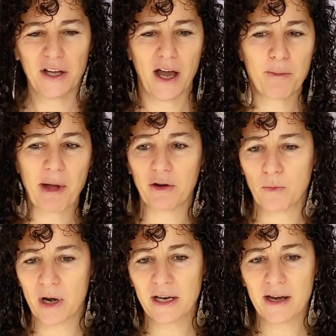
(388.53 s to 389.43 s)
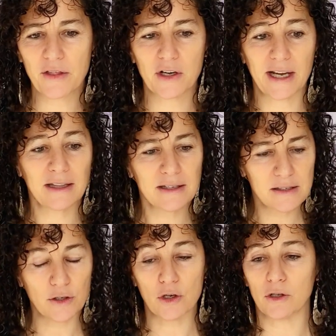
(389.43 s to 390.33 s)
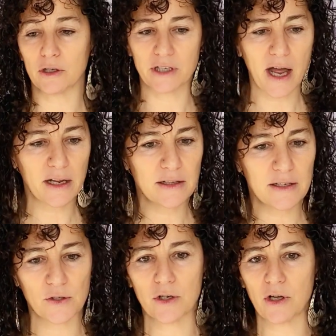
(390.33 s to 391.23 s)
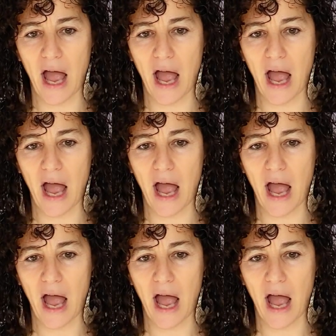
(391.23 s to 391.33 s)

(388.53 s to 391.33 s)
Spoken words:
about one another in this circle or not in this circle,